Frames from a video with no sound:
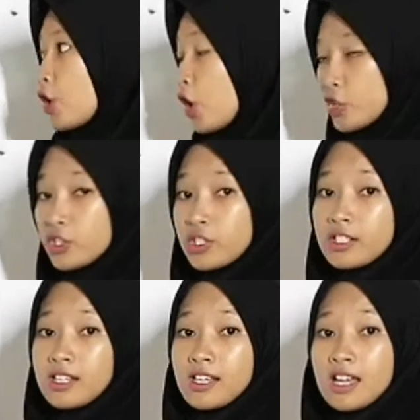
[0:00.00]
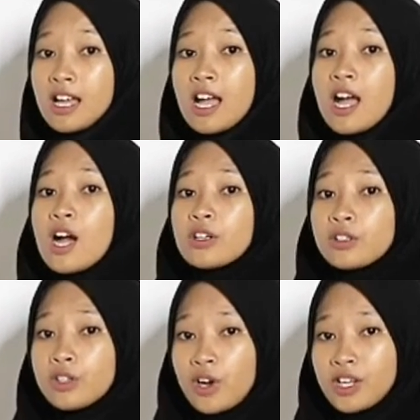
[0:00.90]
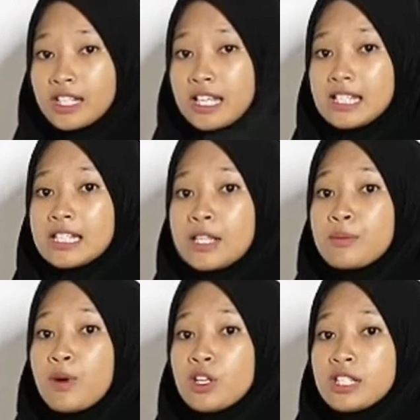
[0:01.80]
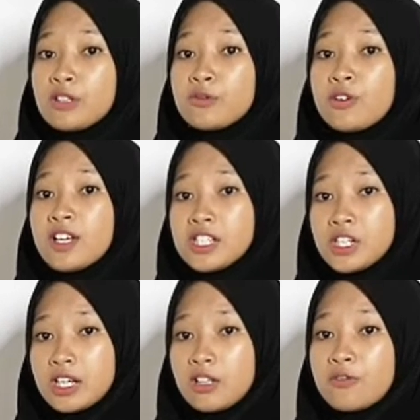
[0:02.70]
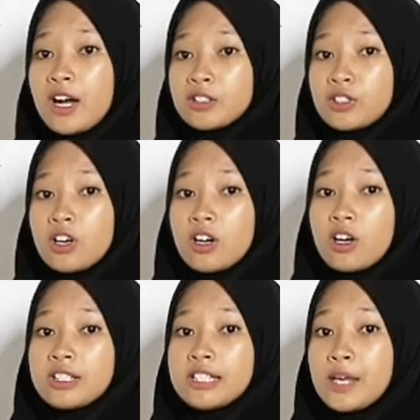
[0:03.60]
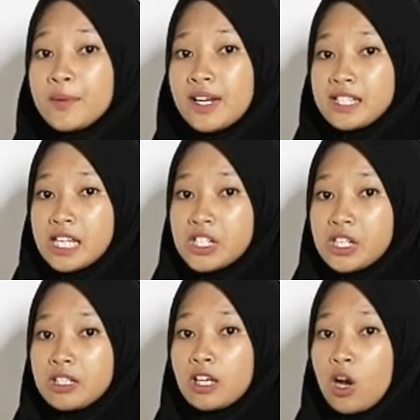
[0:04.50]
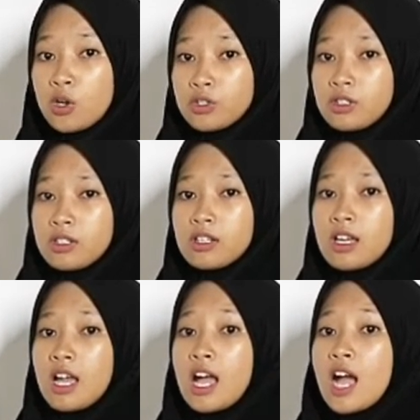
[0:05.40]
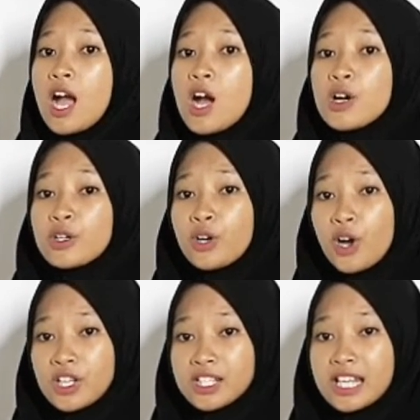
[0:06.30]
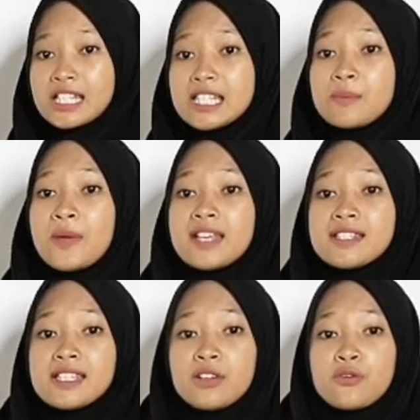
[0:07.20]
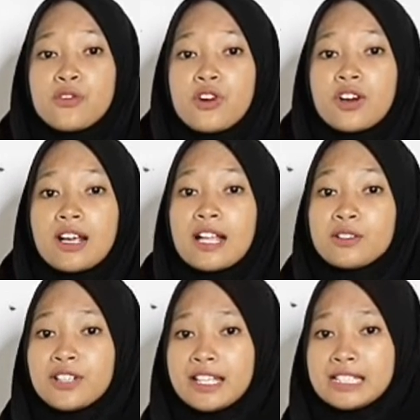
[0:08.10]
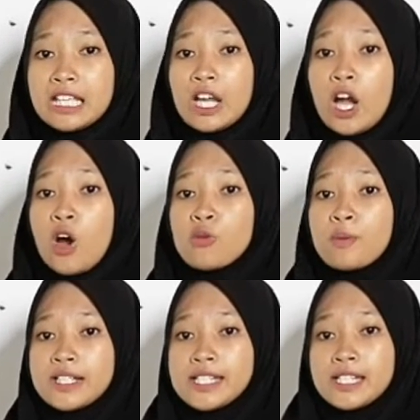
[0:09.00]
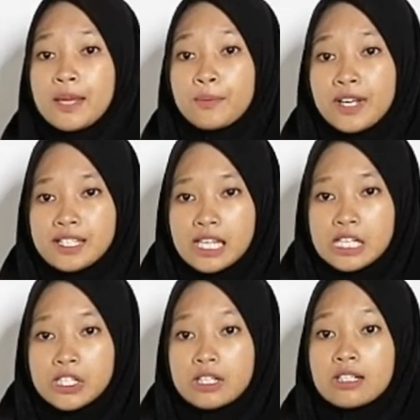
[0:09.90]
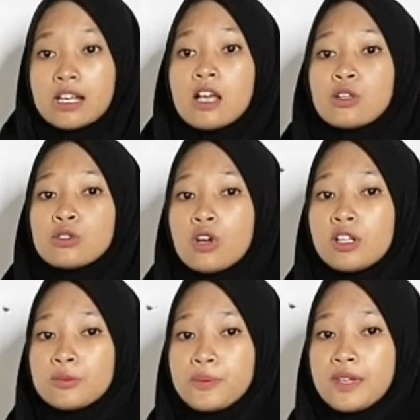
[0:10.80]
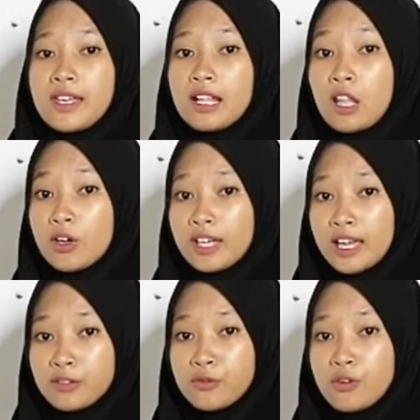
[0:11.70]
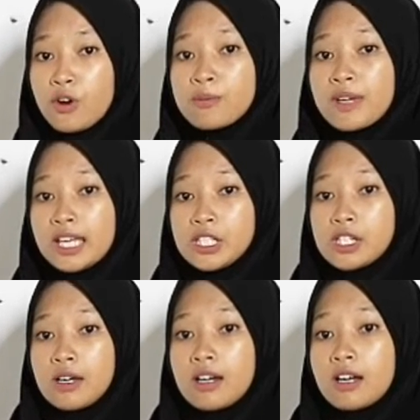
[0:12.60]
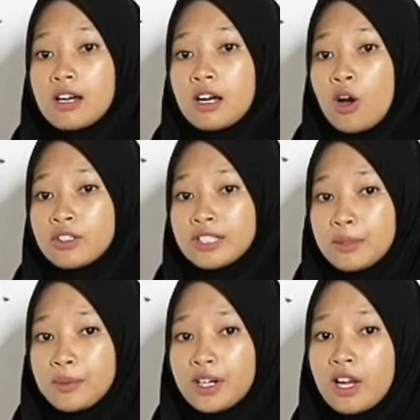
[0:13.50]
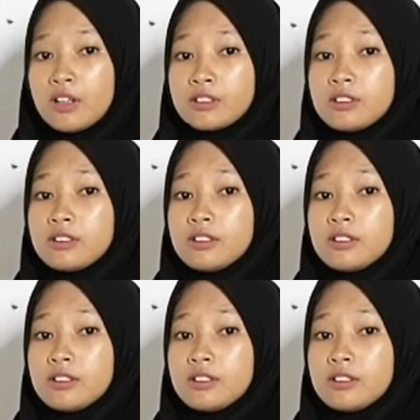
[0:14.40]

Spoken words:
Cost. Cost is the most influential factor on depreciation cost. Cost is the basic for calculating how much depreciation should be allocated from each accounting period.